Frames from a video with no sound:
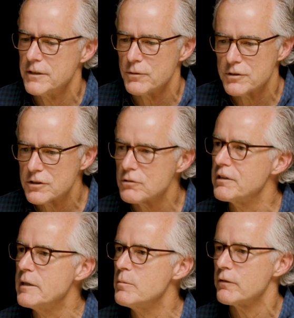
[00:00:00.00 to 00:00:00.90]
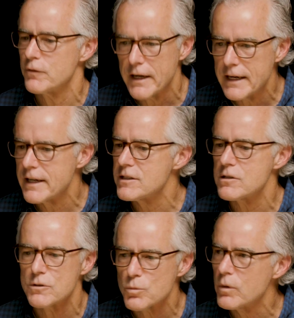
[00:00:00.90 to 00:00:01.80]
screaming for
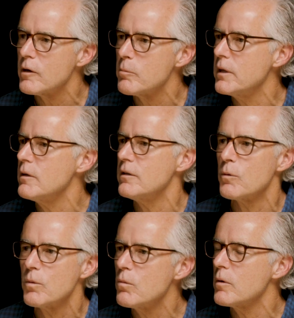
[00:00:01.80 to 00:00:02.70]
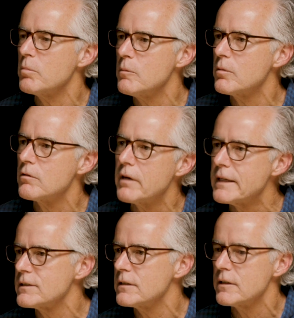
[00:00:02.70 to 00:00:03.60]
answers. Where are people? We want people
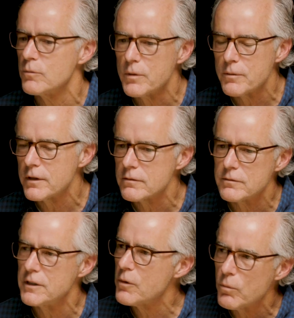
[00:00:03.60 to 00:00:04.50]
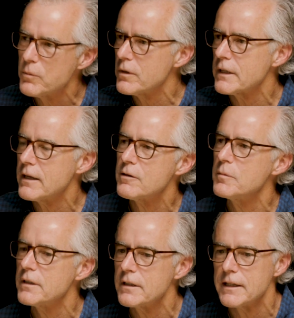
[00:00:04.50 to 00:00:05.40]
arrested. We want
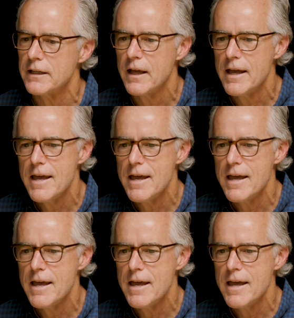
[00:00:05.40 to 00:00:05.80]
accountability.